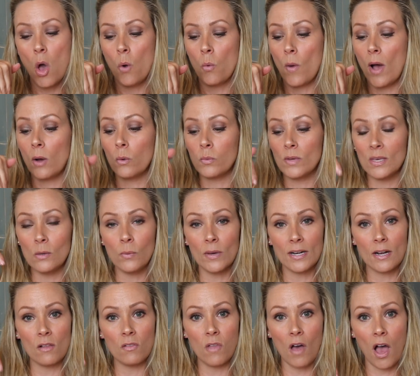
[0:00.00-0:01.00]
while we
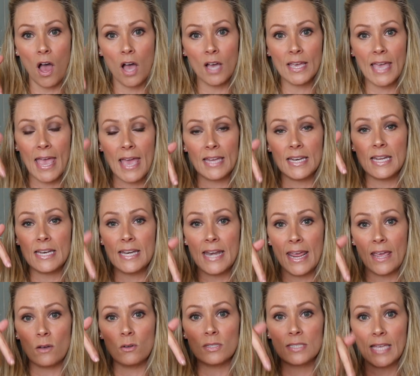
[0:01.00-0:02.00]
went along and
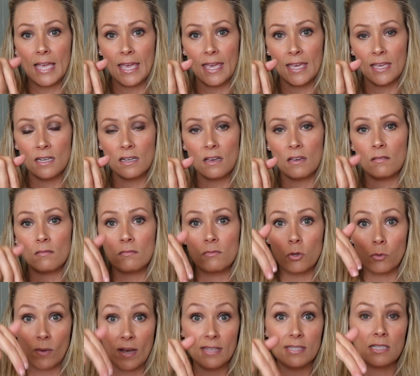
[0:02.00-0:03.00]
nailed in
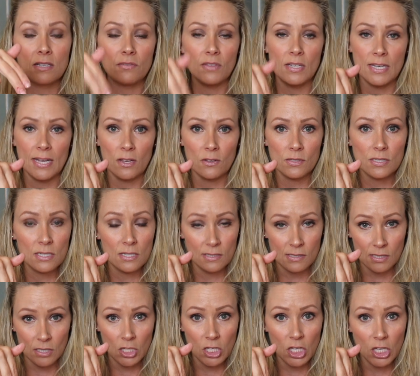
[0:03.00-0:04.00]
the rest of the nails to
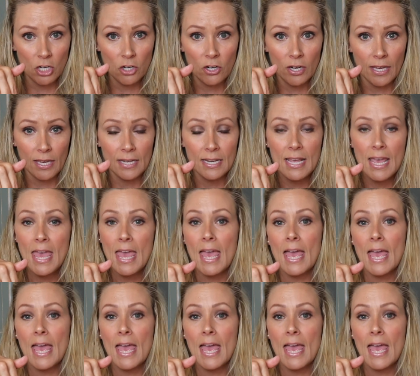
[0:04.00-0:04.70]
secure it.